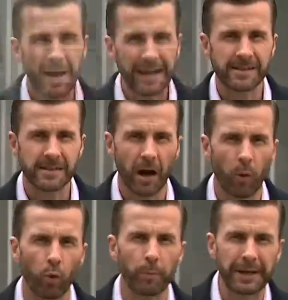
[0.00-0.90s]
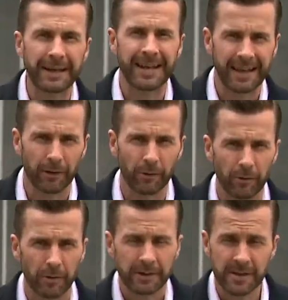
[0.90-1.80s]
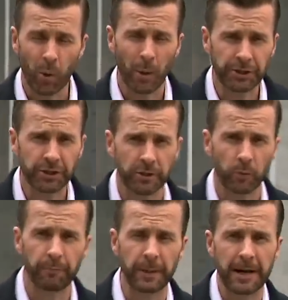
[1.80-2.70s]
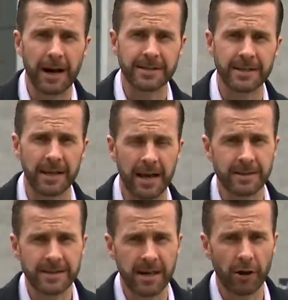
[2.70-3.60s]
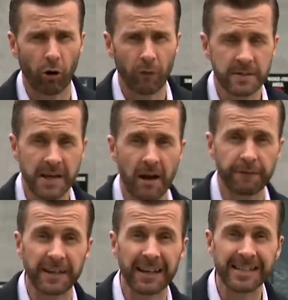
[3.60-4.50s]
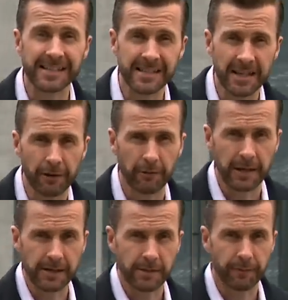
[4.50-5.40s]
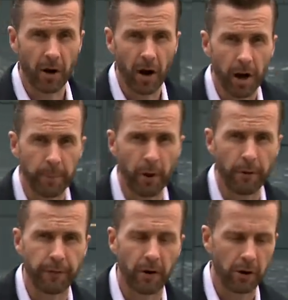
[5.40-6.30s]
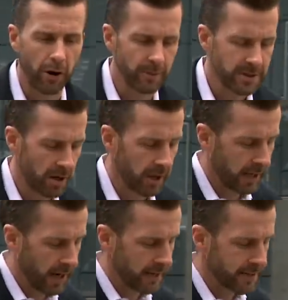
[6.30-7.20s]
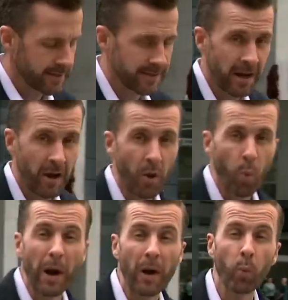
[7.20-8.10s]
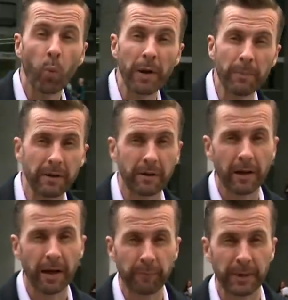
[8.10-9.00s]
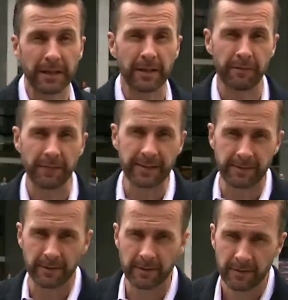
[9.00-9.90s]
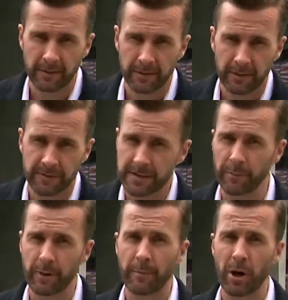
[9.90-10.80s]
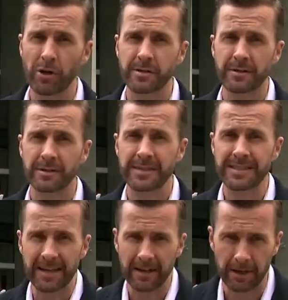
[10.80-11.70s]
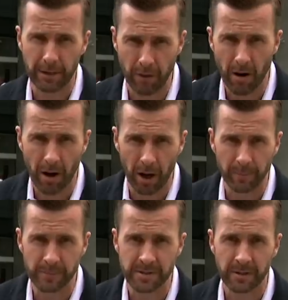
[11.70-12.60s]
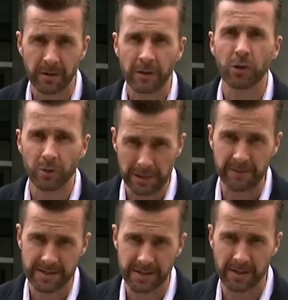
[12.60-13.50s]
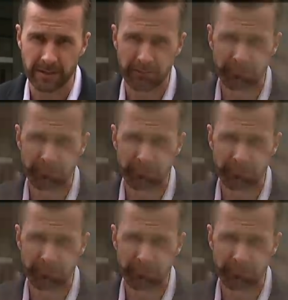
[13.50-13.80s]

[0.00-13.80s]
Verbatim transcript: makes a woman kill? It's a question we've been asking ourselves after a series of high-profile homicide cases where women have been convicted of some of the most sickening crimes you'll ever see.